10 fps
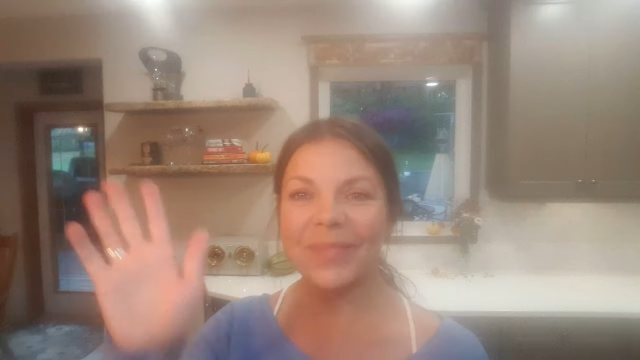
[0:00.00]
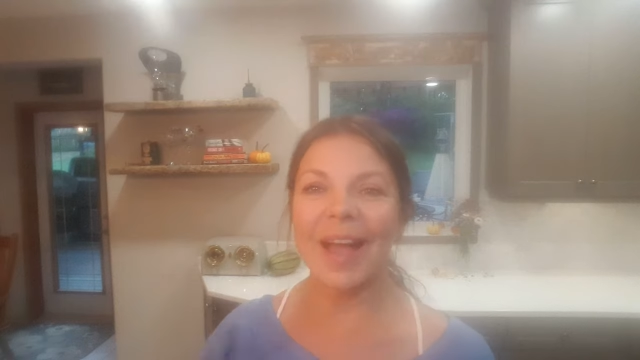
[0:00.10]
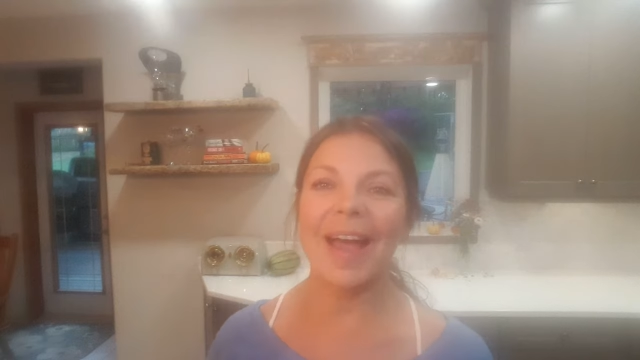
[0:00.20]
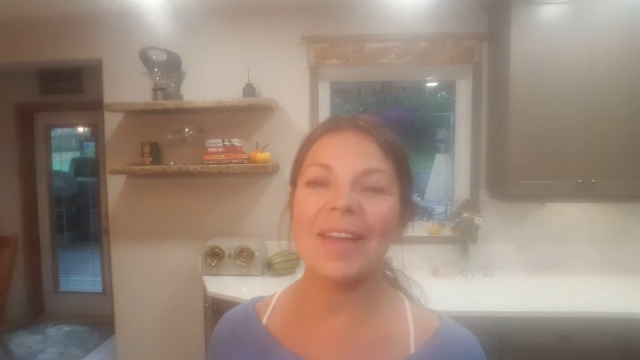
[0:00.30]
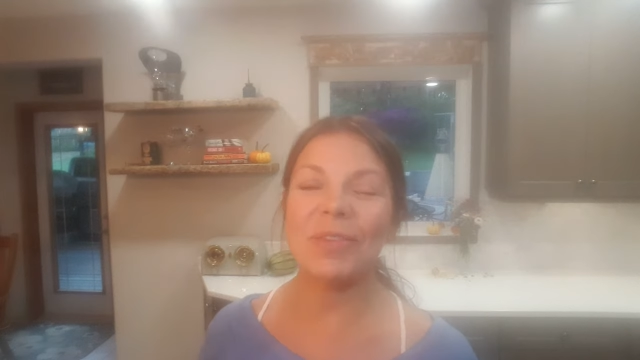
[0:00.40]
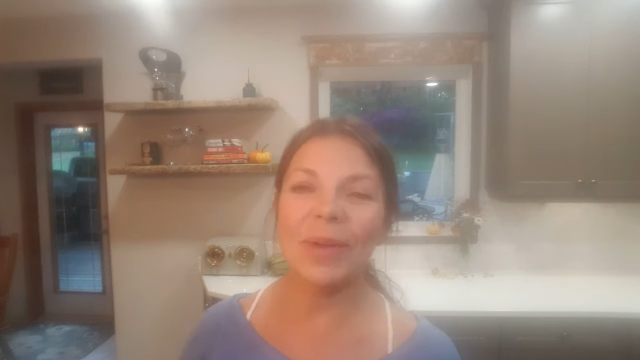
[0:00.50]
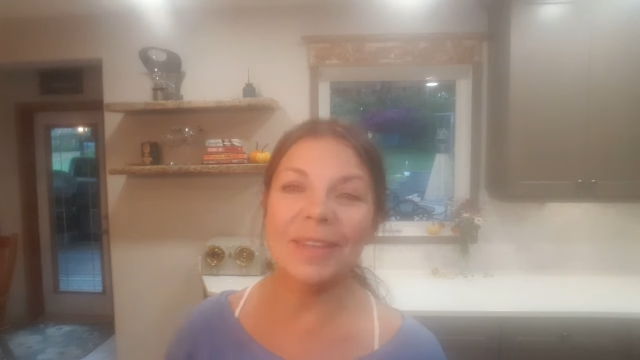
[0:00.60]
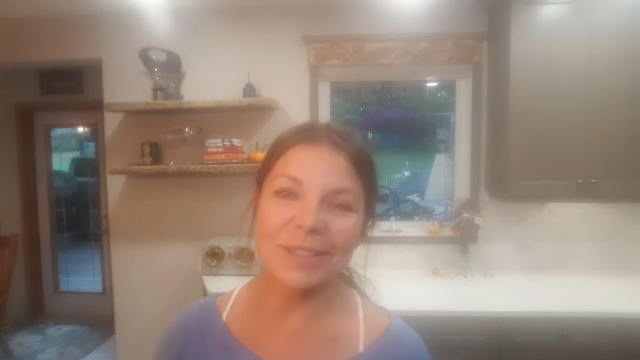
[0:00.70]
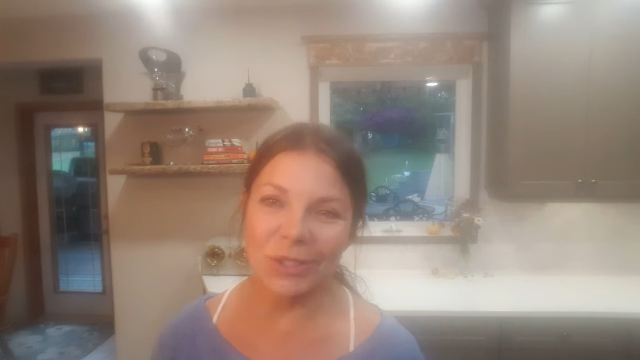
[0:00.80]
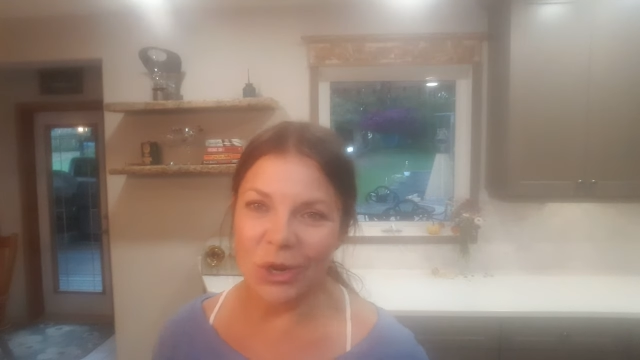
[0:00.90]
Hi everyone,
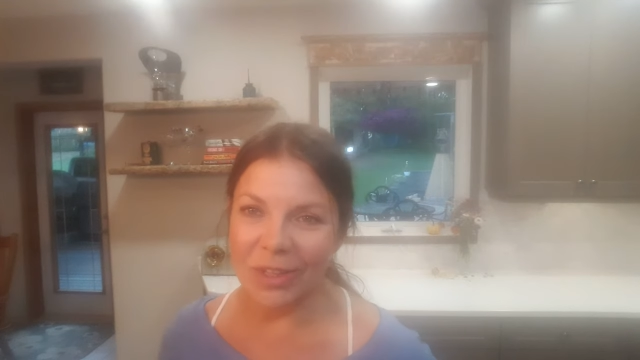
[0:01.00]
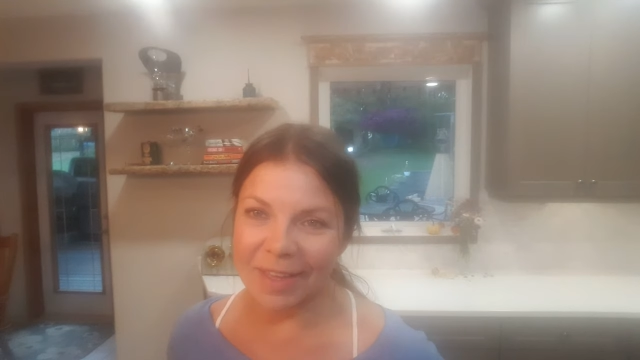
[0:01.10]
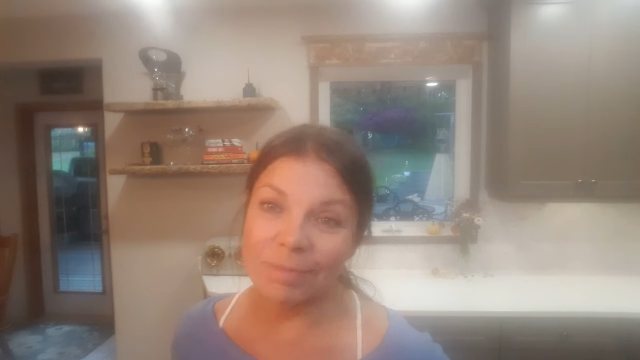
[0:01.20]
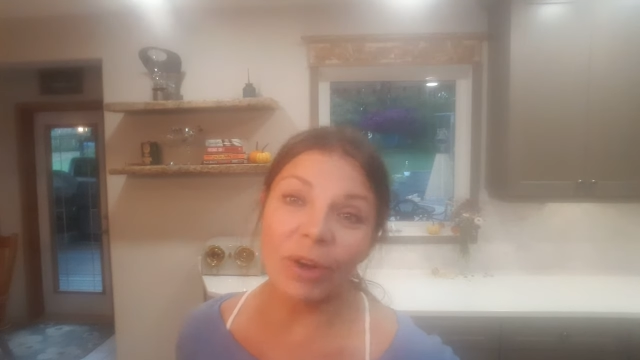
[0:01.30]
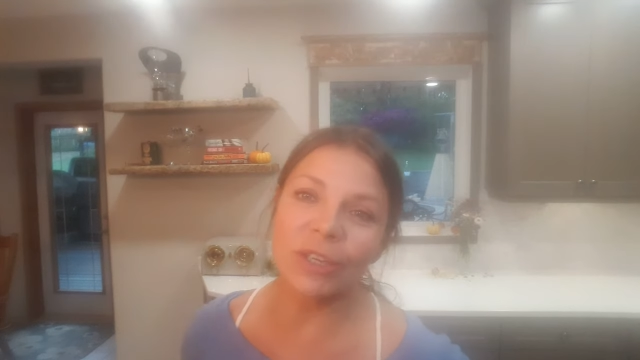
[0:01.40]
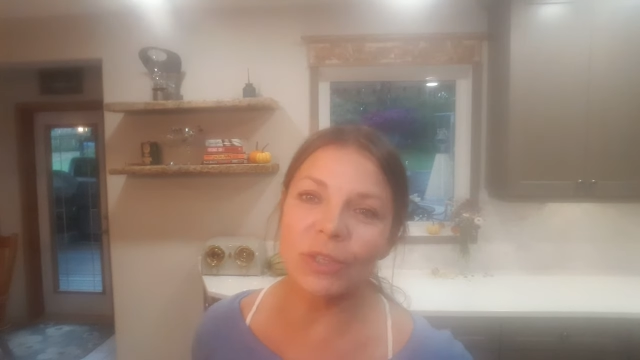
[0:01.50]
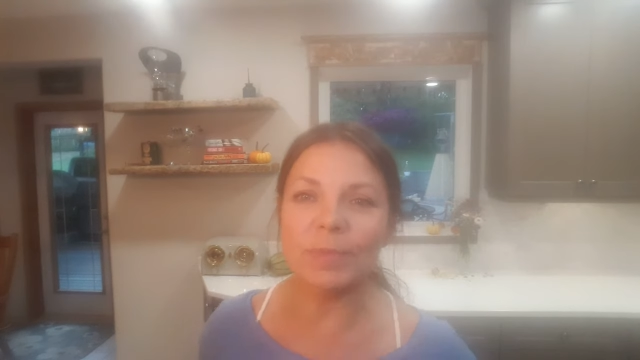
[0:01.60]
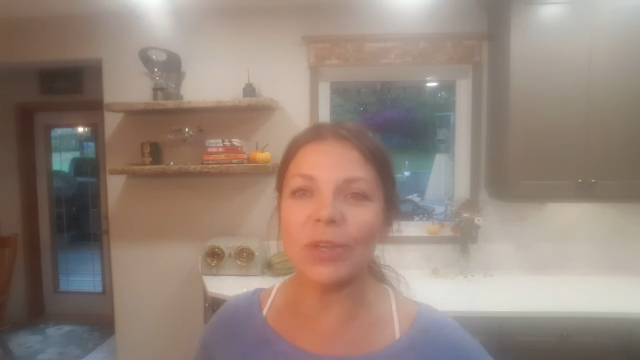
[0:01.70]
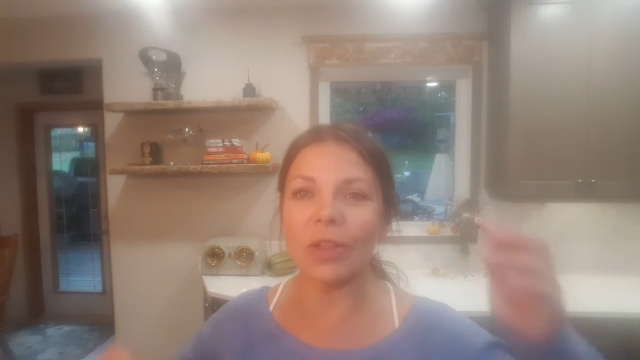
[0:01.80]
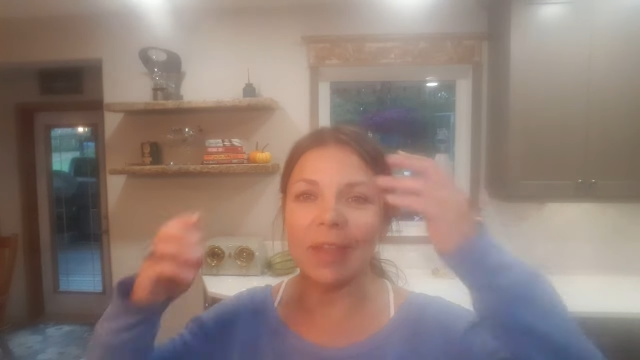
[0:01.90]
this is Charlene, Market
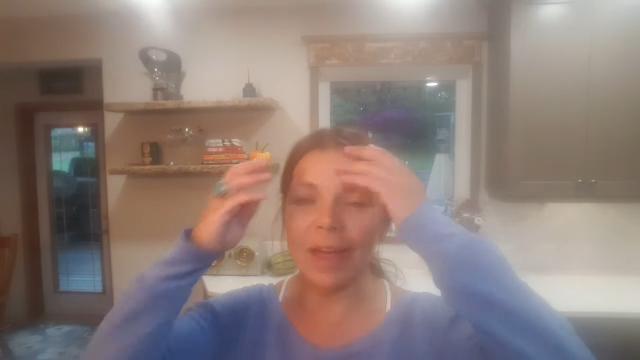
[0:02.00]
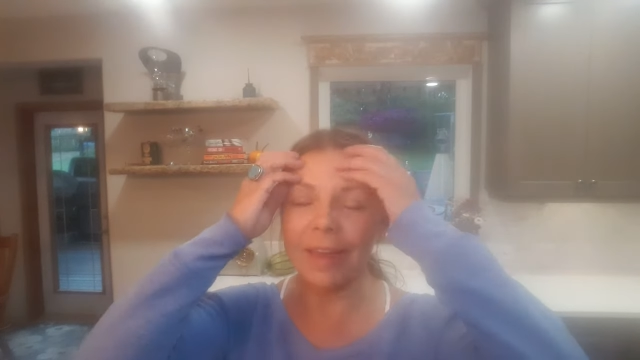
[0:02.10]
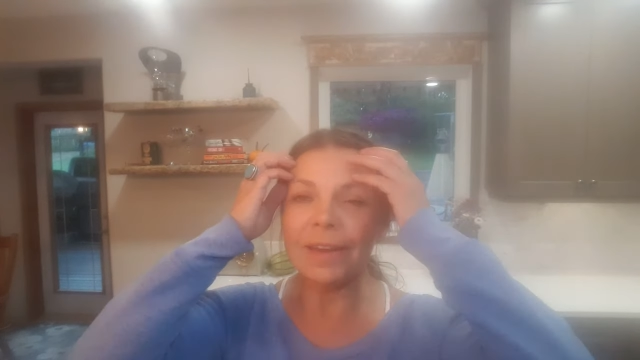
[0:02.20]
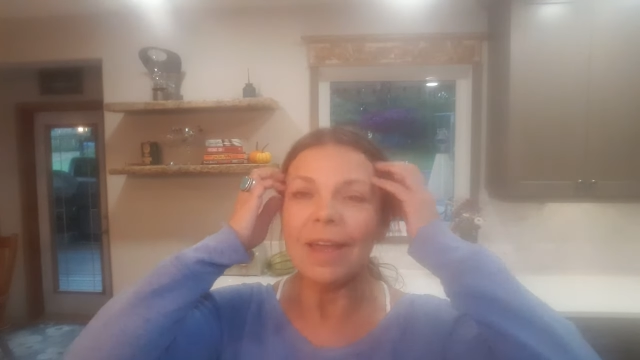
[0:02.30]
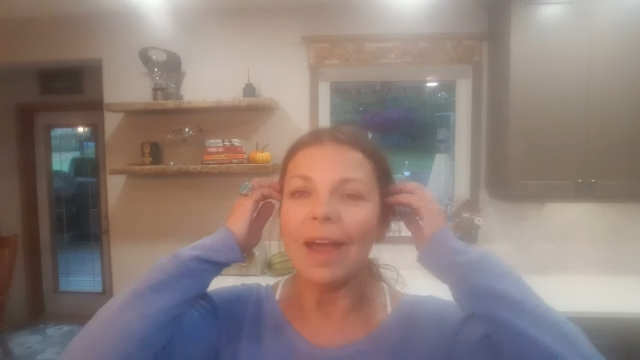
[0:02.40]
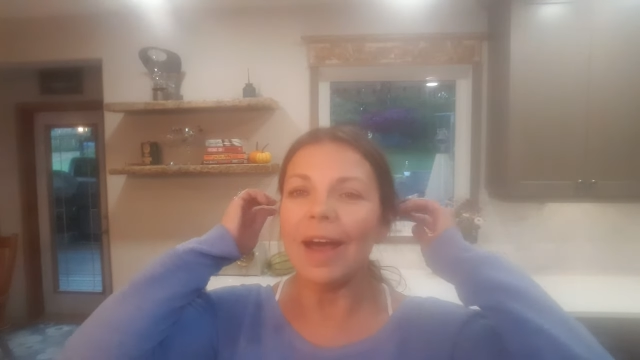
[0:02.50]
Gypsy Online.